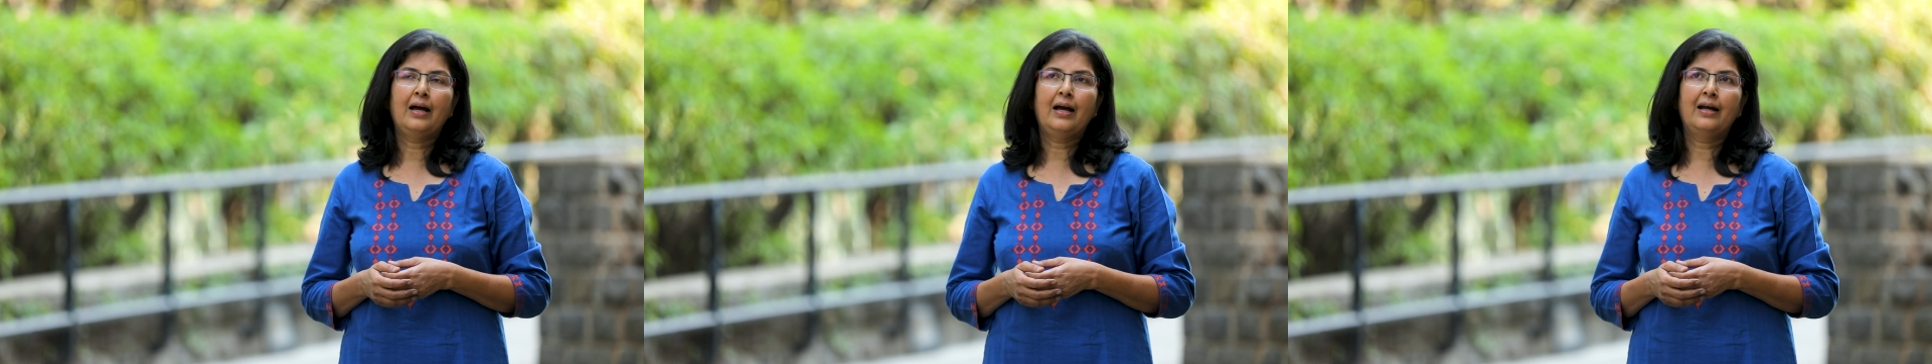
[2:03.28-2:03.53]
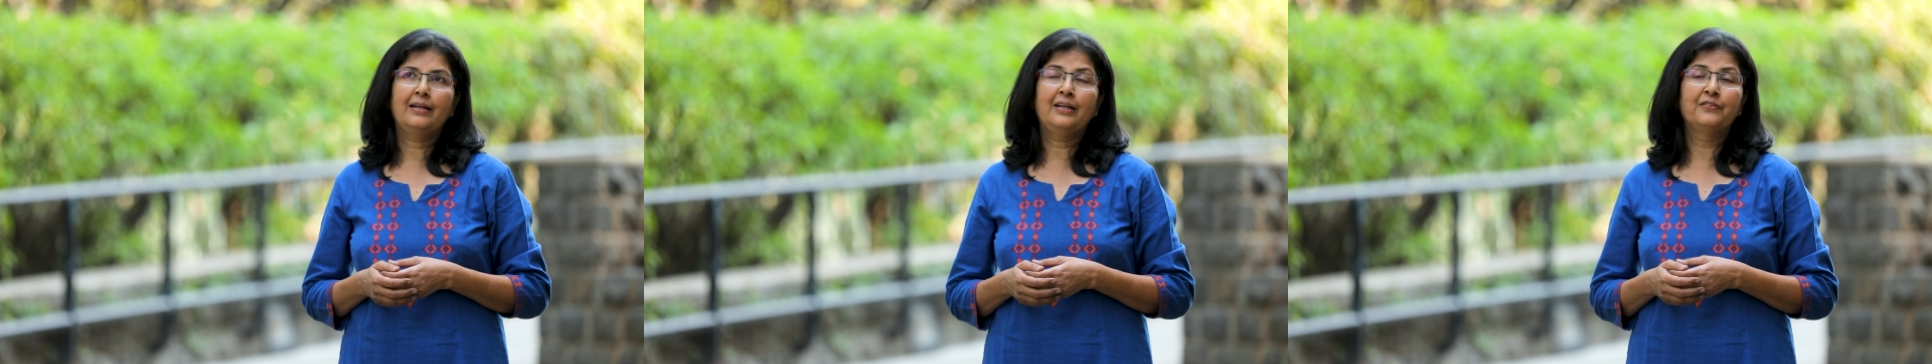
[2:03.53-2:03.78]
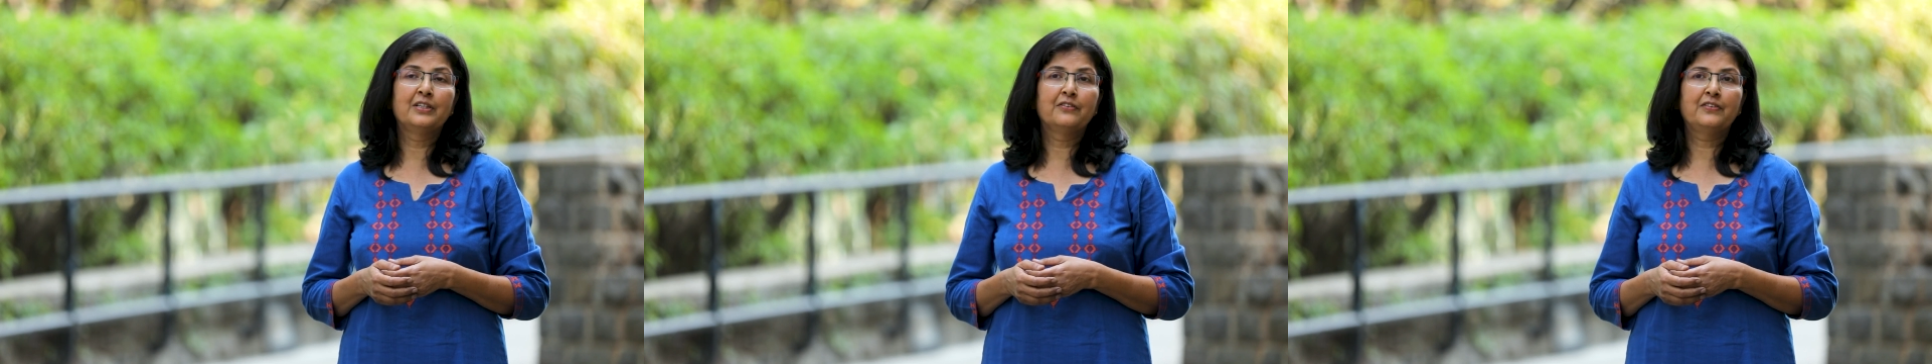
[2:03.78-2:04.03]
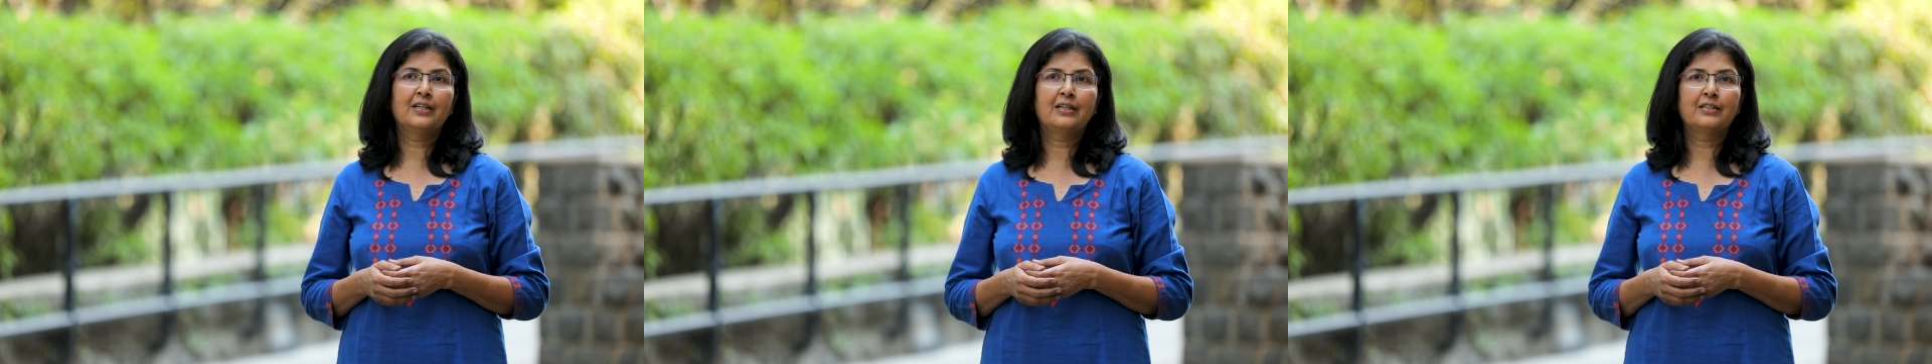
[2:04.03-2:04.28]
And even
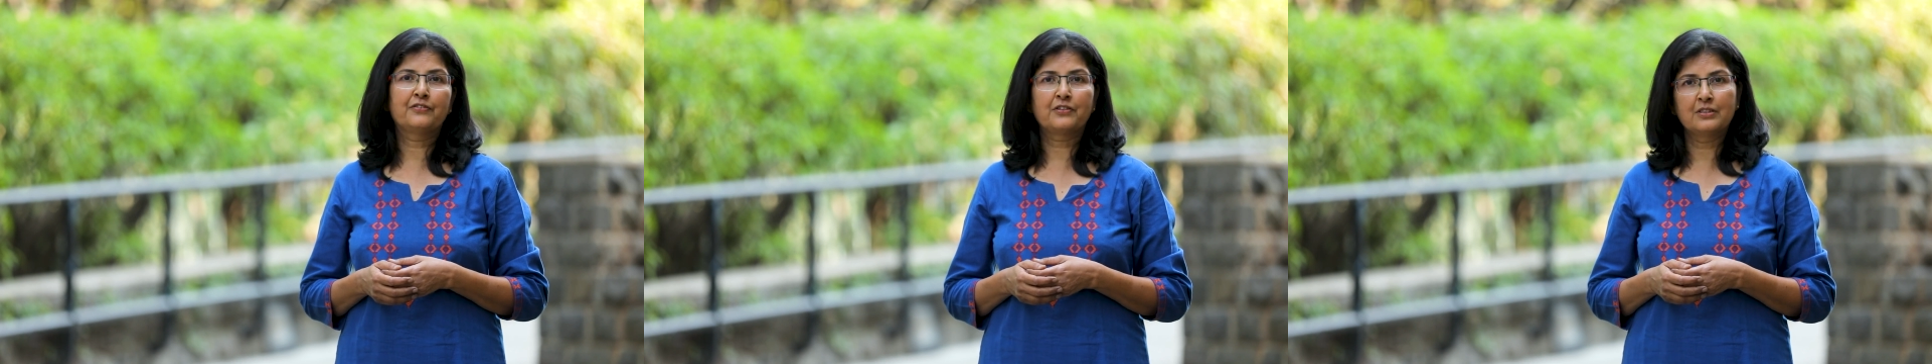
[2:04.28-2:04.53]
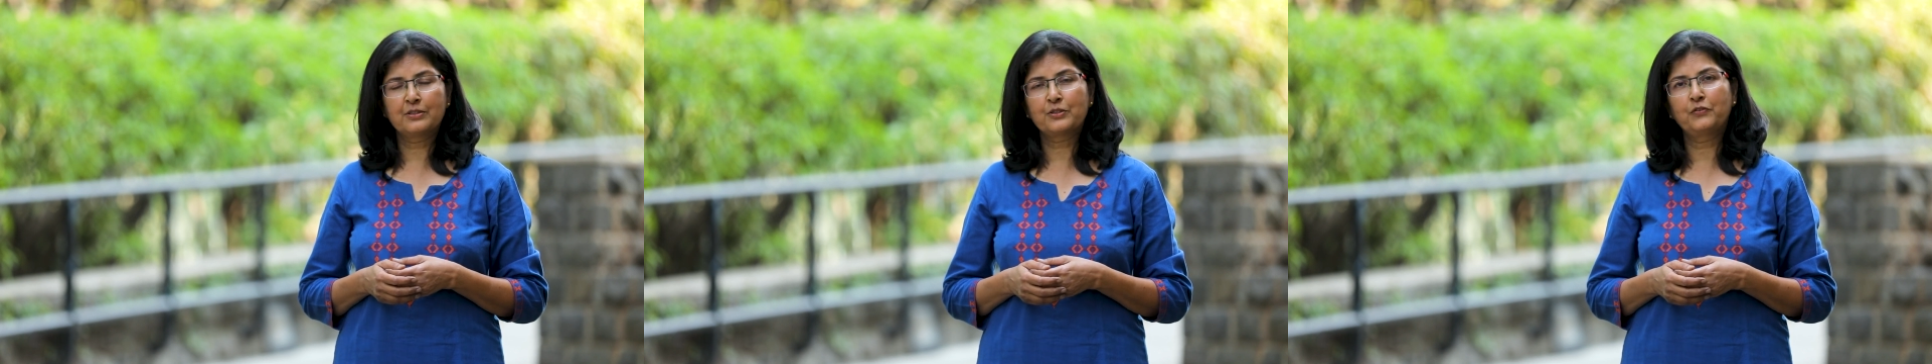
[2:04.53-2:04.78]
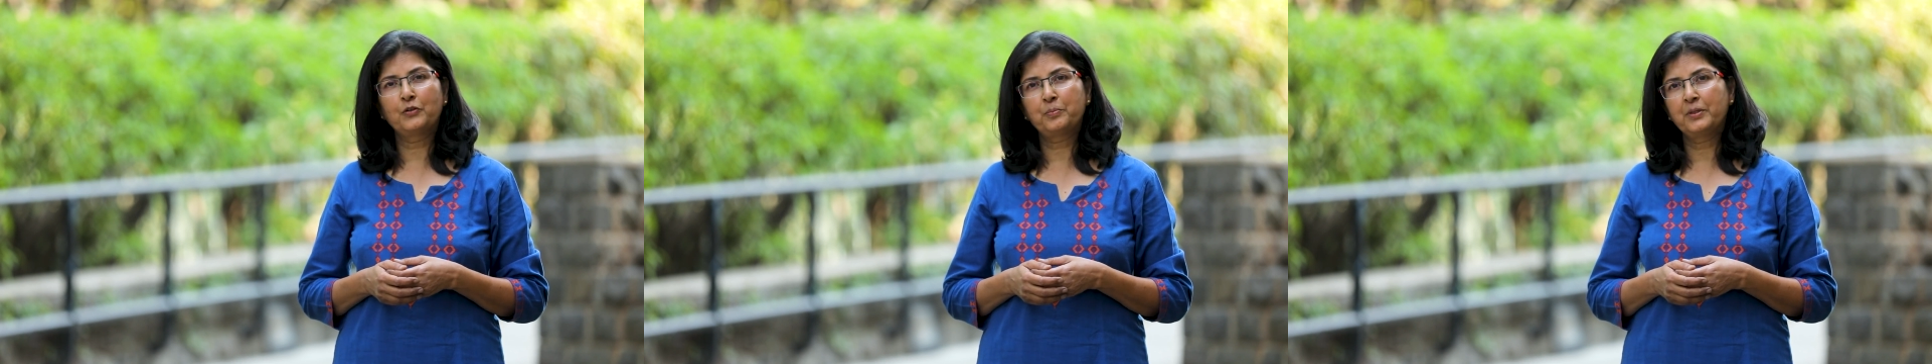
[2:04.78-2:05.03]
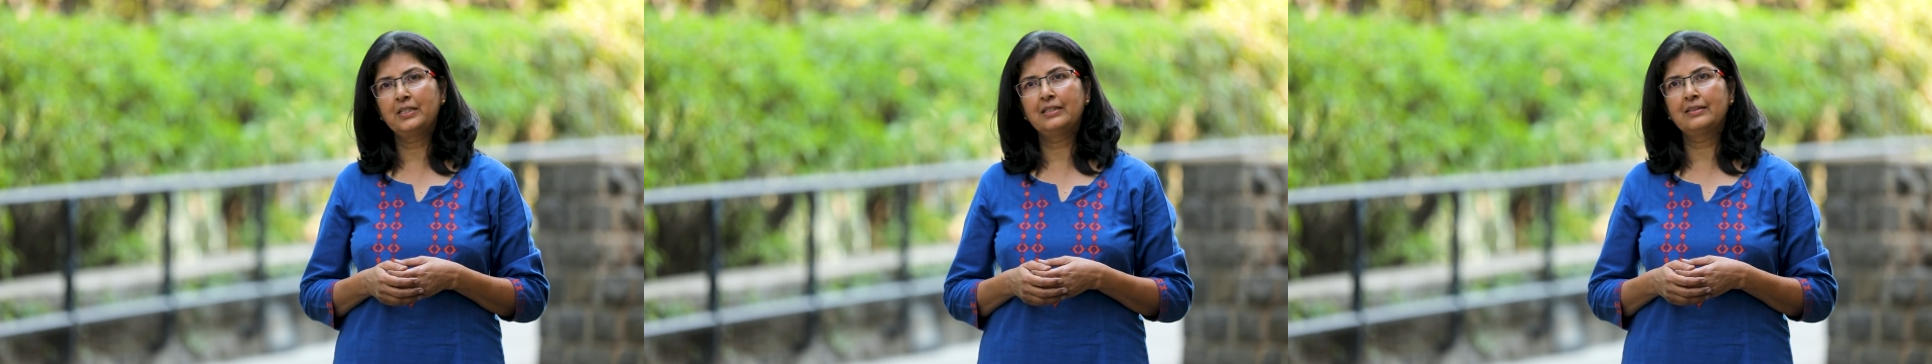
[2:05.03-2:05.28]
if there are differences of
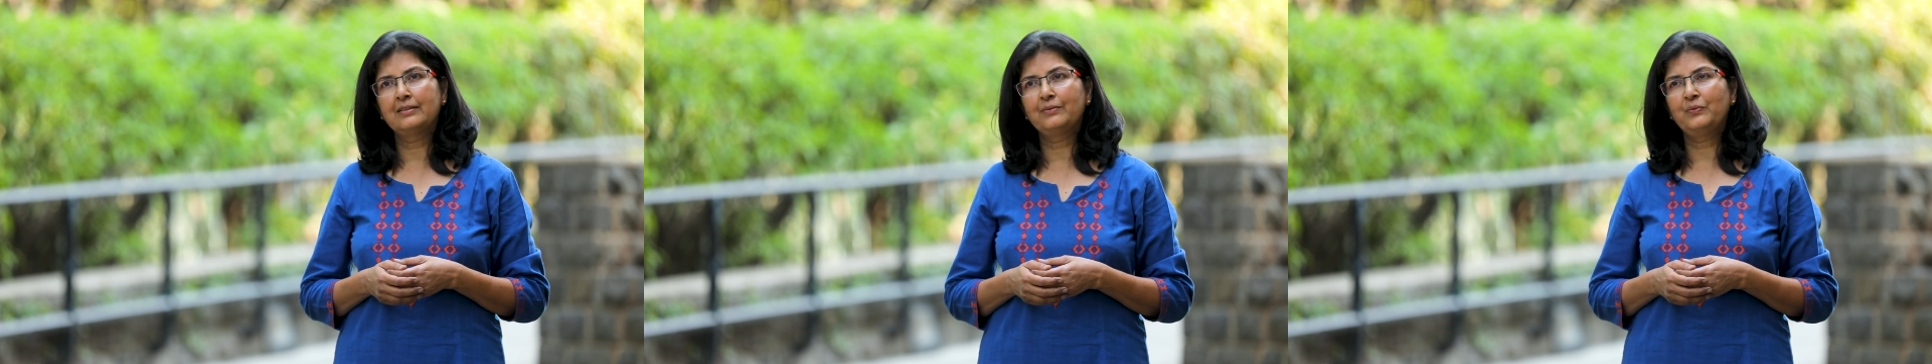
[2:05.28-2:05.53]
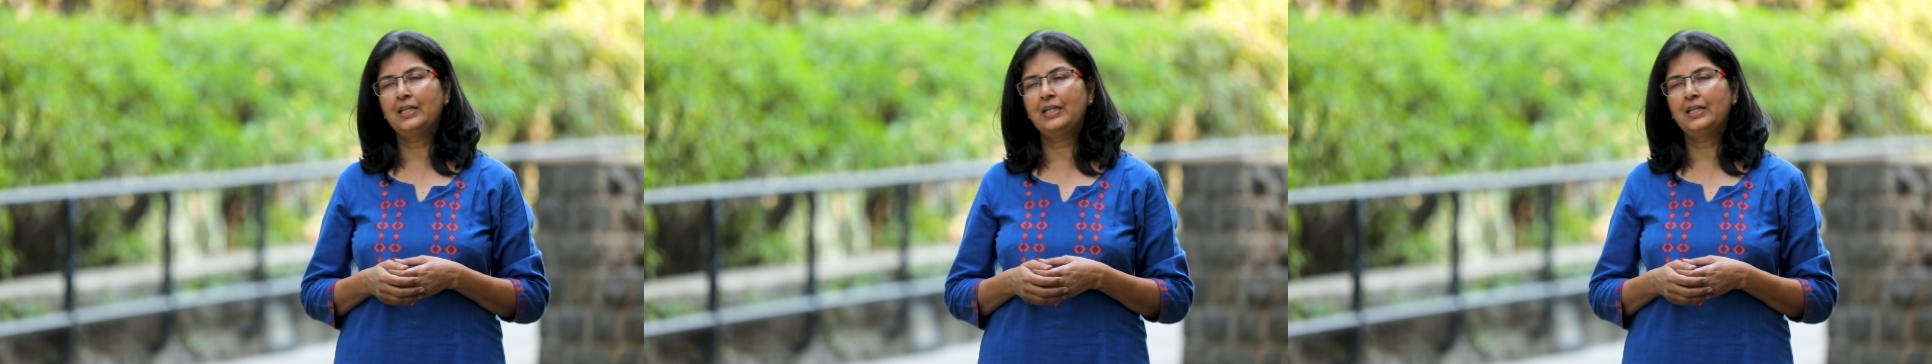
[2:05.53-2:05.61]
opinion,